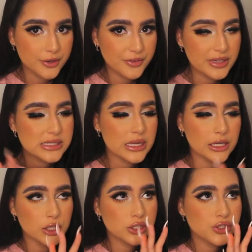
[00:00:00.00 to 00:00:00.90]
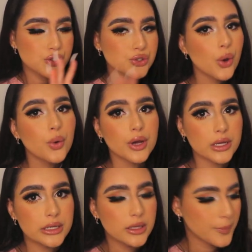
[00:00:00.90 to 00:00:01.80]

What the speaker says: your face and it looks so good.